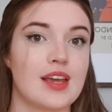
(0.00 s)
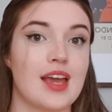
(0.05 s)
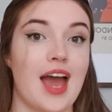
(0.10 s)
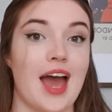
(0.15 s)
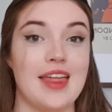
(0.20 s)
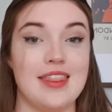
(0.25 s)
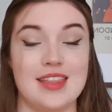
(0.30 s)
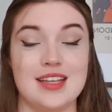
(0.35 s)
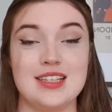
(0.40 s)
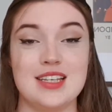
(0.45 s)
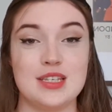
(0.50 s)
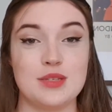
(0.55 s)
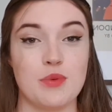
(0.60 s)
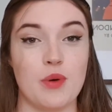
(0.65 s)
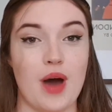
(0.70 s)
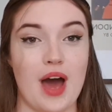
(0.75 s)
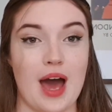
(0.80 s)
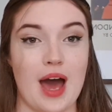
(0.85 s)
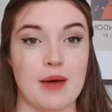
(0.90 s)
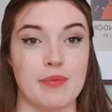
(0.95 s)
And this is
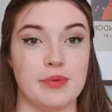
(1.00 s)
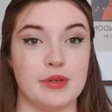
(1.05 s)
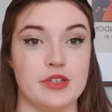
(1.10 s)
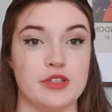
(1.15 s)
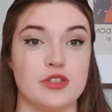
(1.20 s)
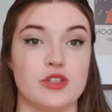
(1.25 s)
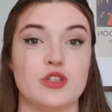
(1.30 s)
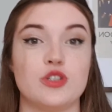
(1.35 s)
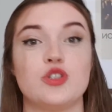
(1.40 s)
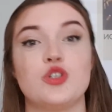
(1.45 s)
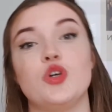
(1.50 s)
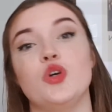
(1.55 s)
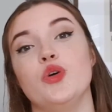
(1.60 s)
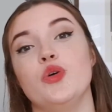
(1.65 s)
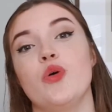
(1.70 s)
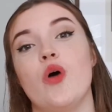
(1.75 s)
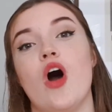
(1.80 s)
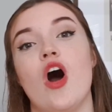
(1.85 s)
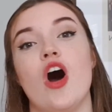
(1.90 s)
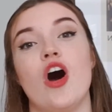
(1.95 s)
what happened
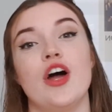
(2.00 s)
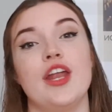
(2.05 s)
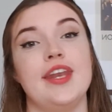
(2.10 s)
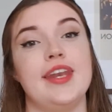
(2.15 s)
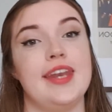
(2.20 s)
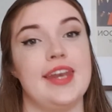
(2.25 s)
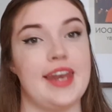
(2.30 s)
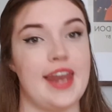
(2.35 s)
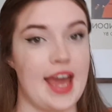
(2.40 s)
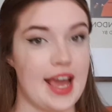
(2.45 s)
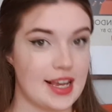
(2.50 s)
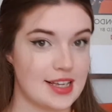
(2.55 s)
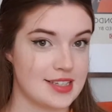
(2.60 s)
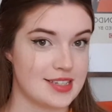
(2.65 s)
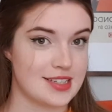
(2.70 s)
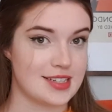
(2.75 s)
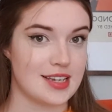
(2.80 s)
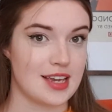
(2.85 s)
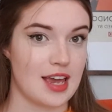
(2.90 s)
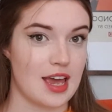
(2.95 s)
to our
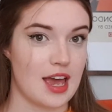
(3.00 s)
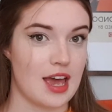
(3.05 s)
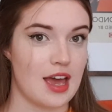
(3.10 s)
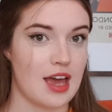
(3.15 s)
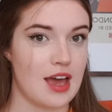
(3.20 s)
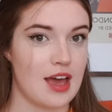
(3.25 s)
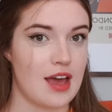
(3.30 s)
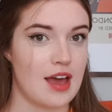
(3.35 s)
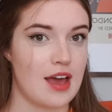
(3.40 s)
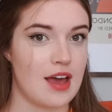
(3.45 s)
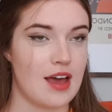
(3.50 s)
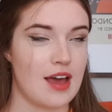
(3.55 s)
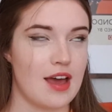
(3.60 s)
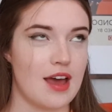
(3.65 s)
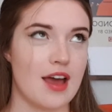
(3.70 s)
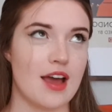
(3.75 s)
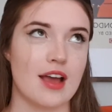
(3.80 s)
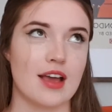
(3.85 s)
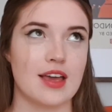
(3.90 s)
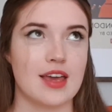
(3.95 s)
next
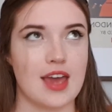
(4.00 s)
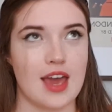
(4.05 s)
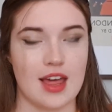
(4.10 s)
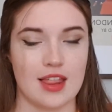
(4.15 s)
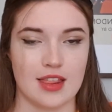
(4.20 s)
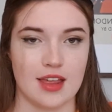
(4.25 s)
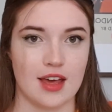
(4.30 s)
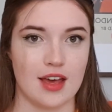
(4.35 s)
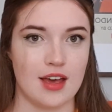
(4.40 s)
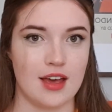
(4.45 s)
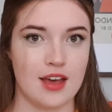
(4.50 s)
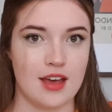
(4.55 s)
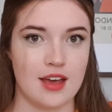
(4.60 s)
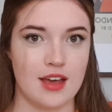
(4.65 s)
killer.